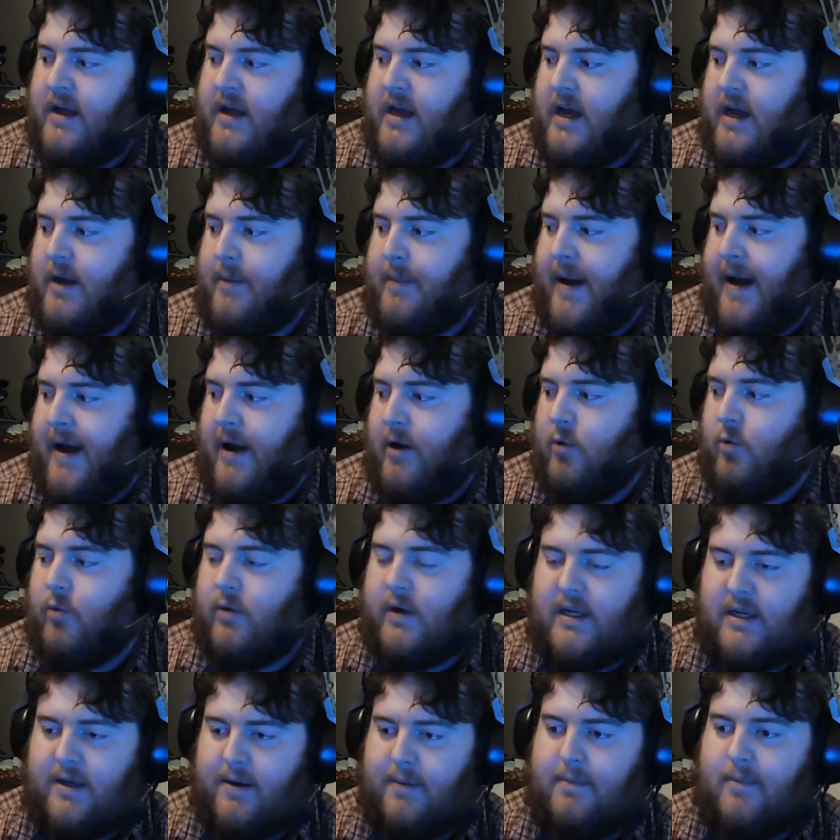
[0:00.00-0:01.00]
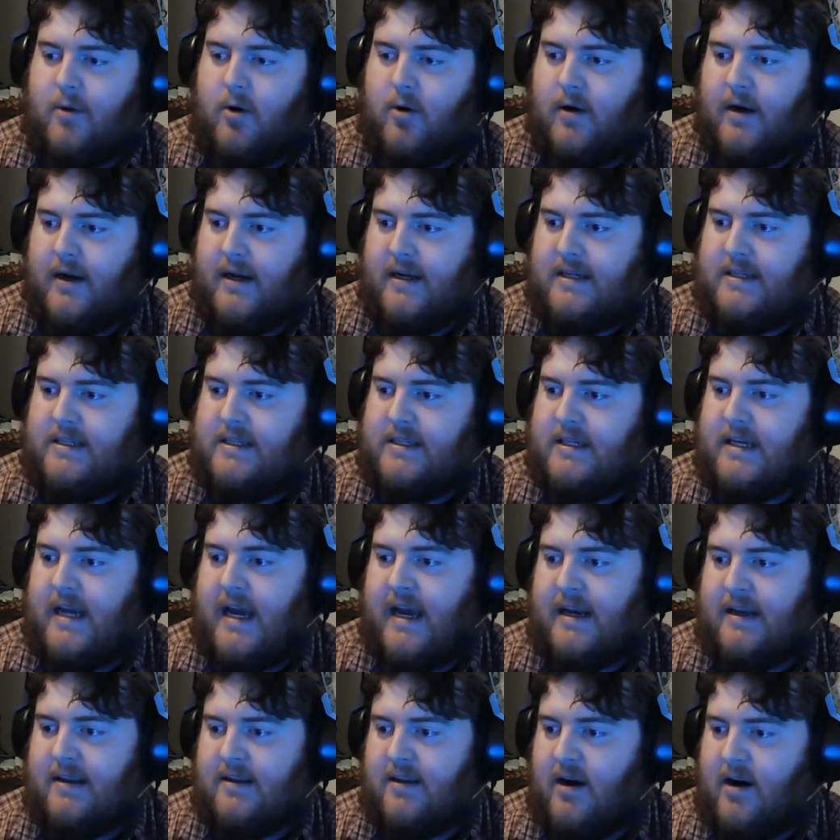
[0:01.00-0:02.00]
about William Morris
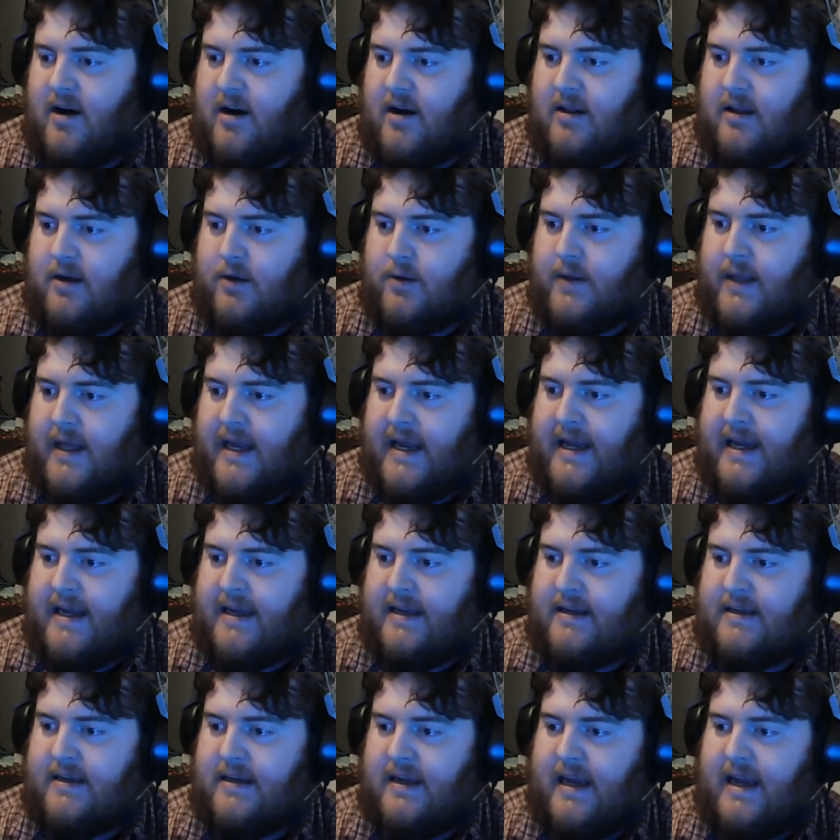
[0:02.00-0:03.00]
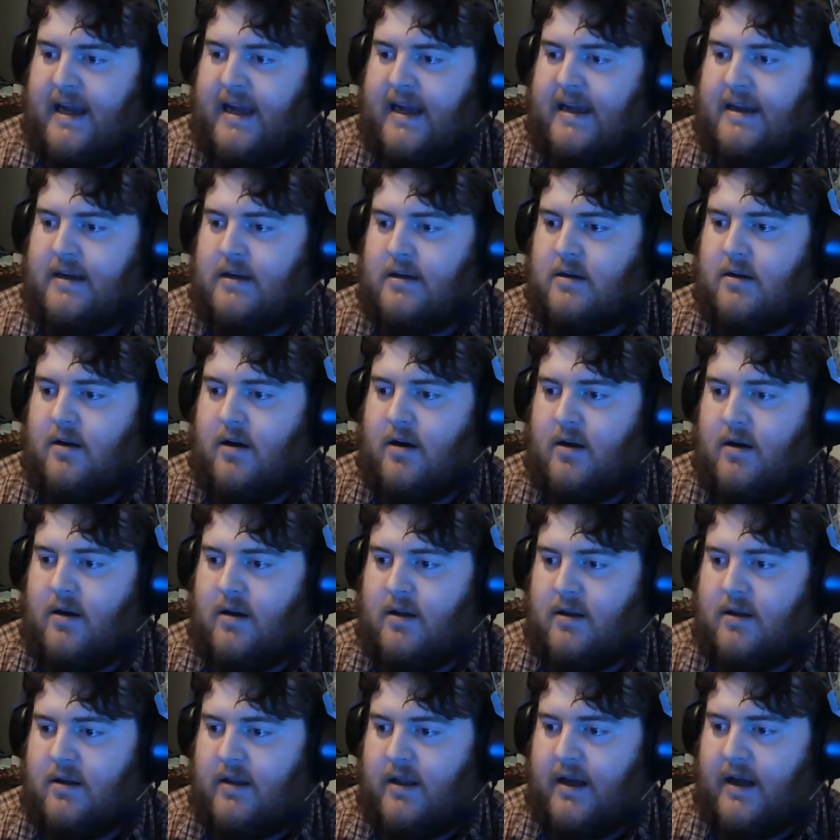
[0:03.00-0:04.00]
and the Hollow Land and
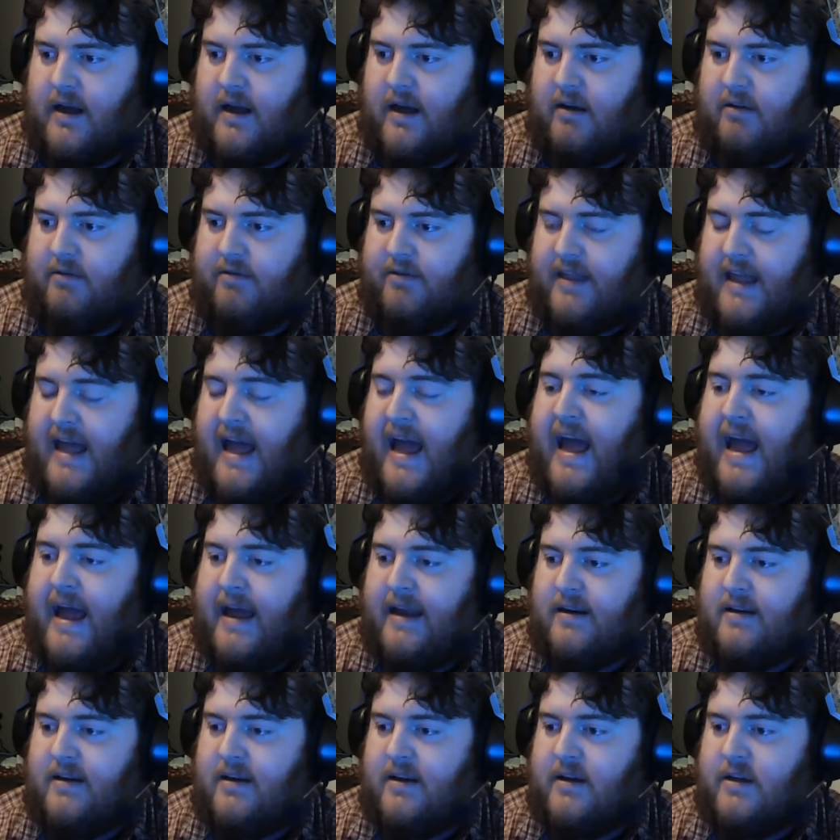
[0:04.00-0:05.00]
all of that.